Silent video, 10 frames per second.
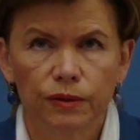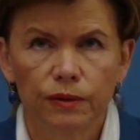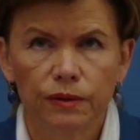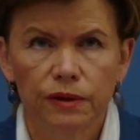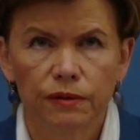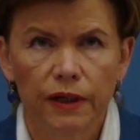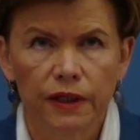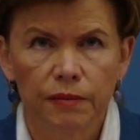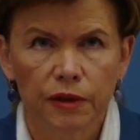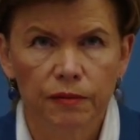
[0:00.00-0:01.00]
Of course,
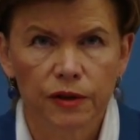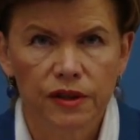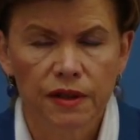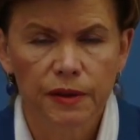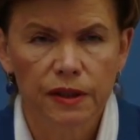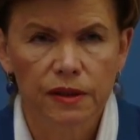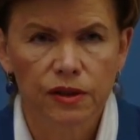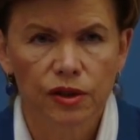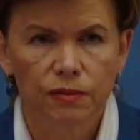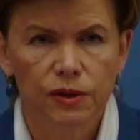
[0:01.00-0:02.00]
providing
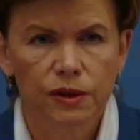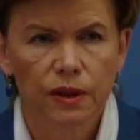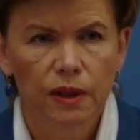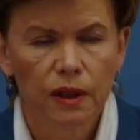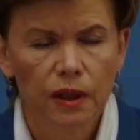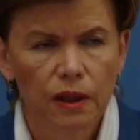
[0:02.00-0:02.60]
humanitarian